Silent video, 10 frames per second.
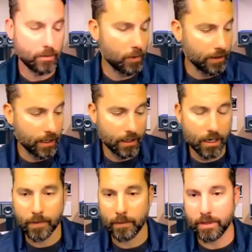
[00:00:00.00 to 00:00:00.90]
you brought that
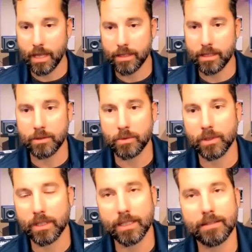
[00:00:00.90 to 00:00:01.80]
up i, am I think that's
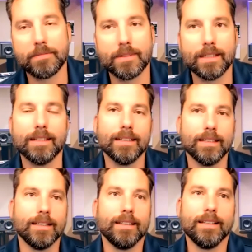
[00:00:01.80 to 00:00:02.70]
really
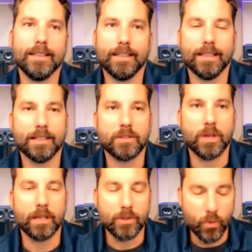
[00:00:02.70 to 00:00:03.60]
it's a,
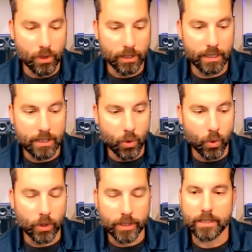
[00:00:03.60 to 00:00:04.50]
it's a really
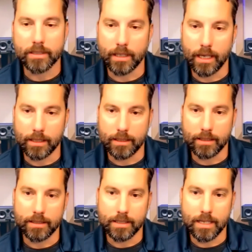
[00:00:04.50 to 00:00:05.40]
cool insight to
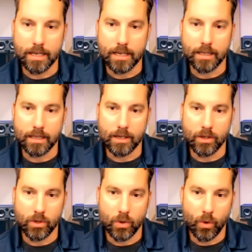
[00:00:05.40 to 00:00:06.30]
see that
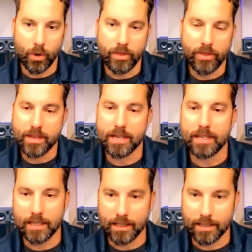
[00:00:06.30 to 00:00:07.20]
you're
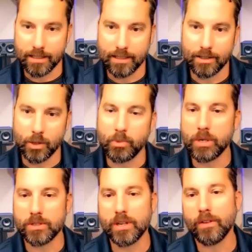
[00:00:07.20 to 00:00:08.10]
thinking you're putting
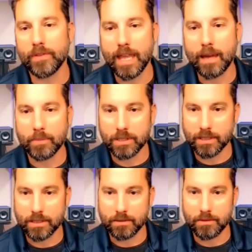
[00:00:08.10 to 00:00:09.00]
yourself in that
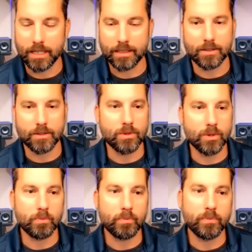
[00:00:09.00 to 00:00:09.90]
position right you
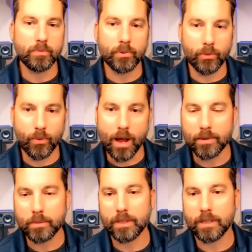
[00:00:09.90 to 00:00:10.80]
you
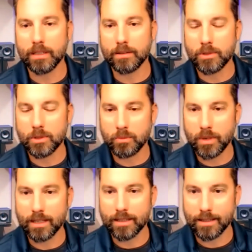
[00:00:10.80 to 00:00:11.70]
probably
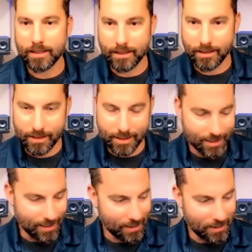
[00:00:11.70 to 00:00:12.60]
spent
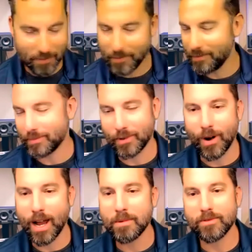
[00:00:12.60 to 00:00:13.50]
the
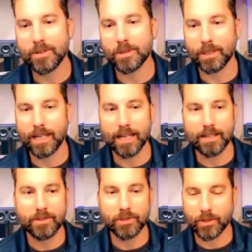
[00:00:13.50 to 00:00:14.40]
prime of your
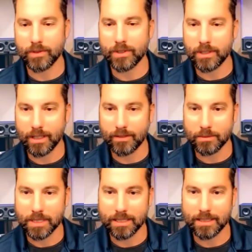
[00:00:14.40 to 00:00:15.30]
life serving your
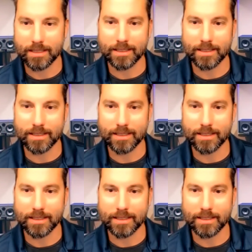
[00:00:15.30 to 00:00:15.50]
government